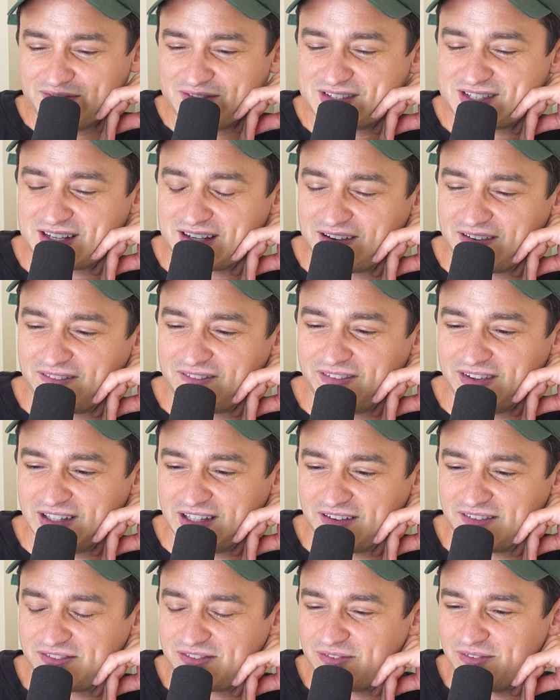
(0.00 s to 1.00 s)
Yeah. So we
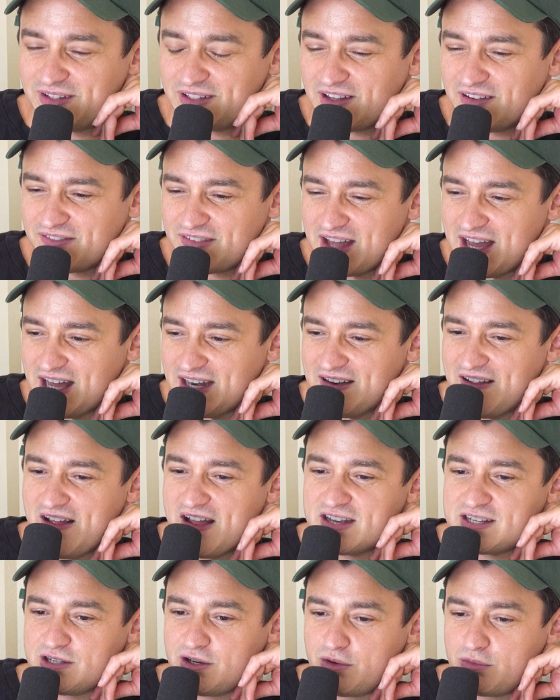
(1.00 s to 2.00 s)
love we love that,
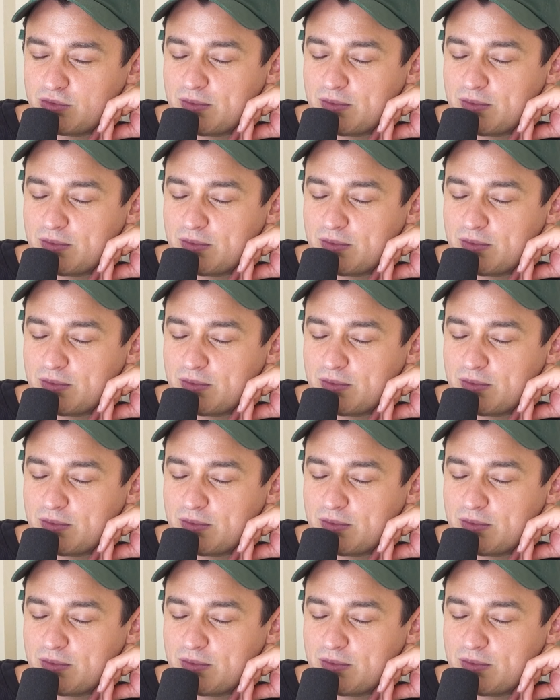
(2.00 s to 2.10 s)
dude.